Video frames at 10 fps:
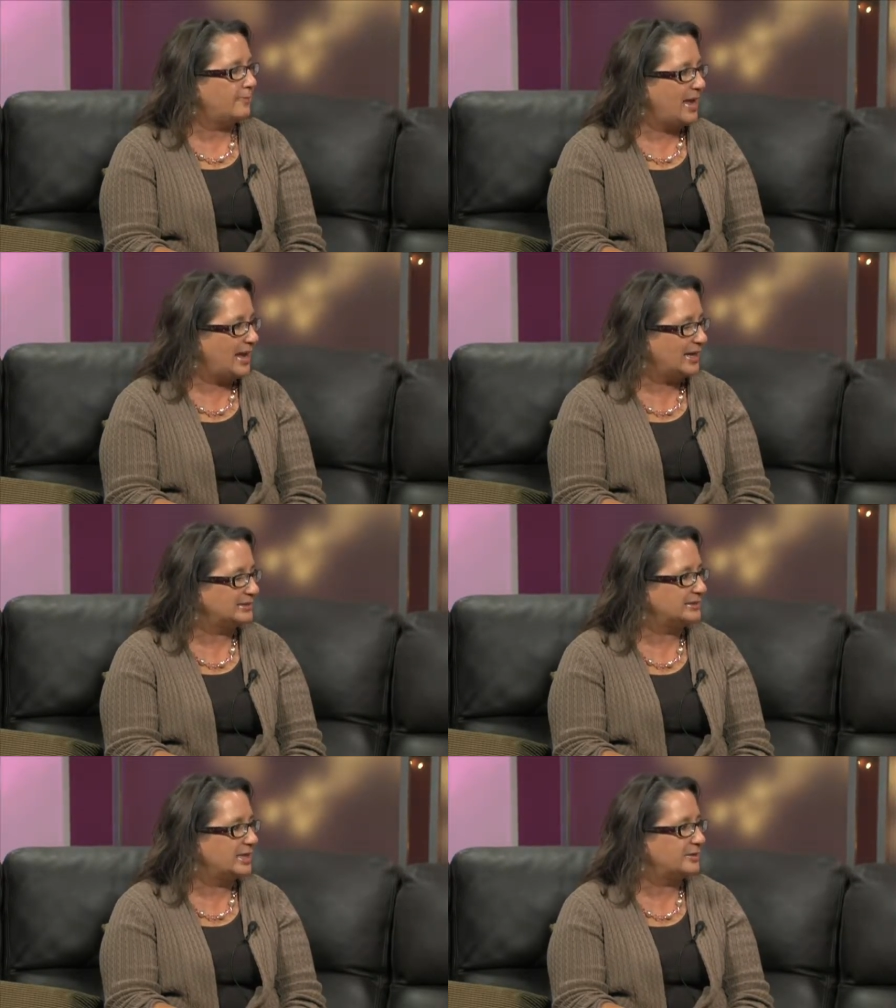
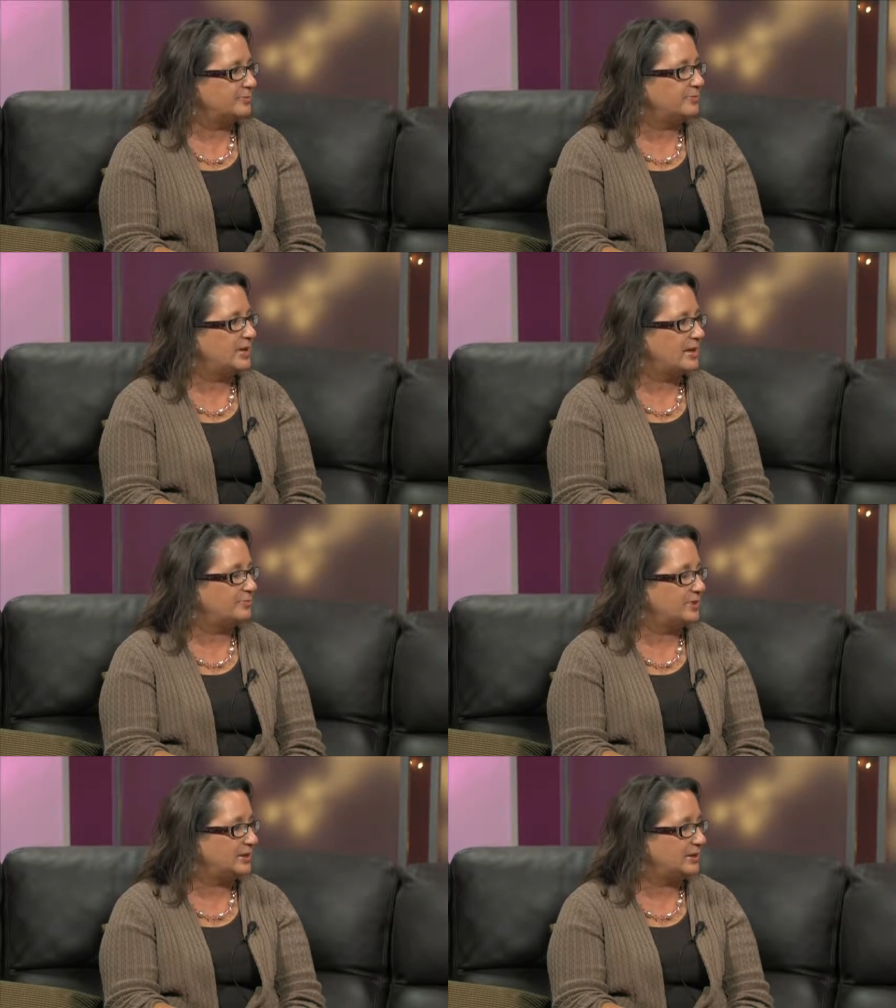pass and,
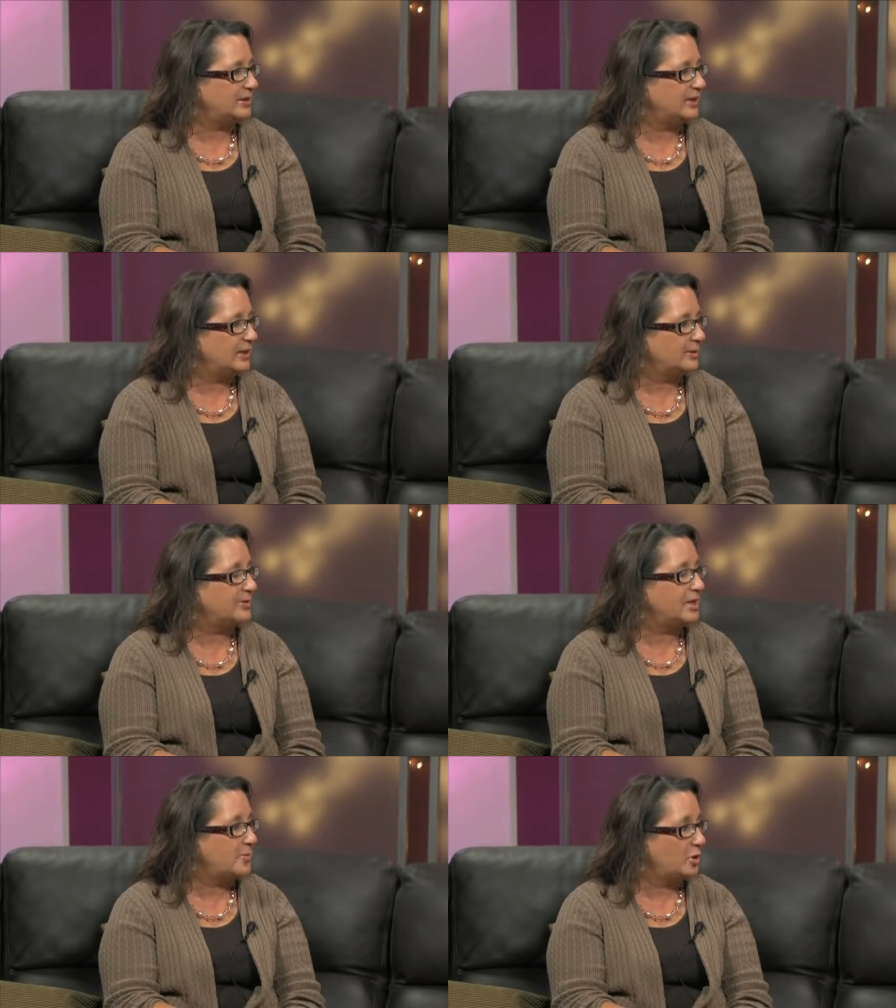and be, uh,
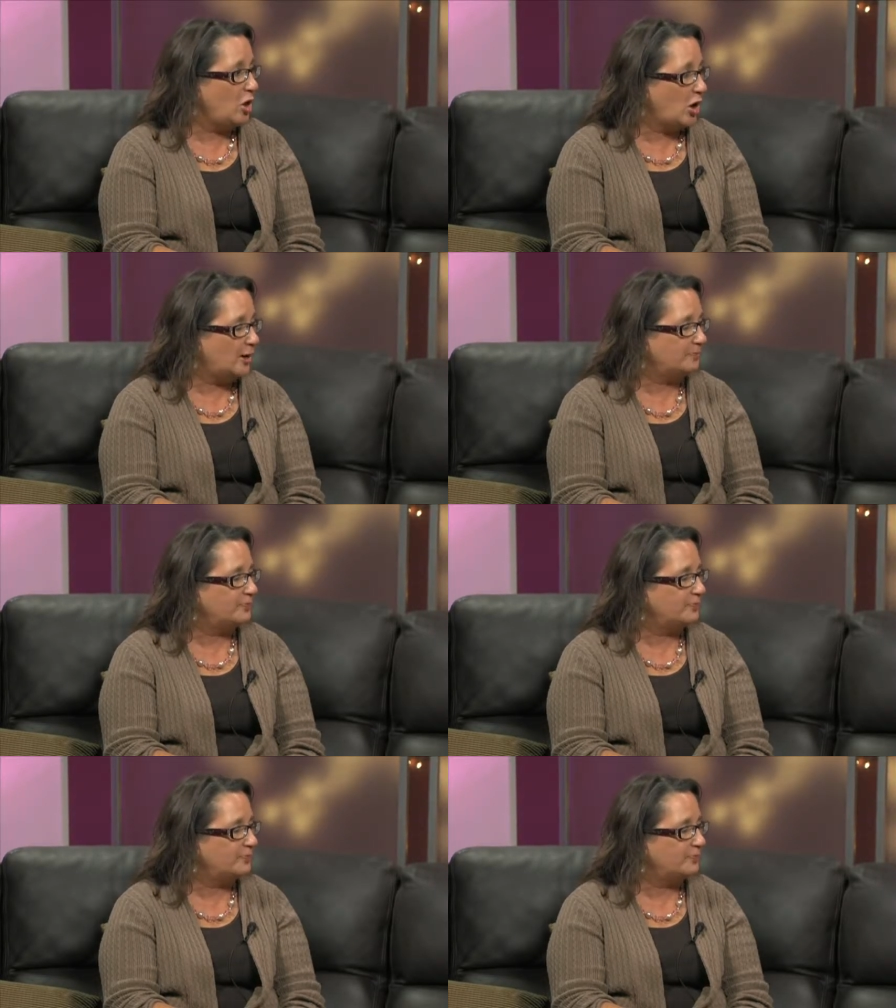become a law.